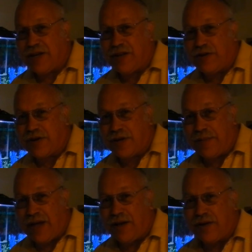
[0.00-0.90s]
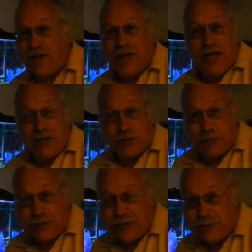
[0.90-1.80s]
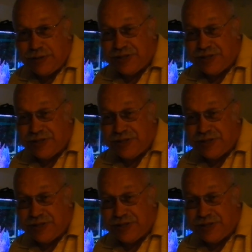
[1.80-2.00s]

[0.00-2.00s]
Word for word: to get her to come out. I was worried she was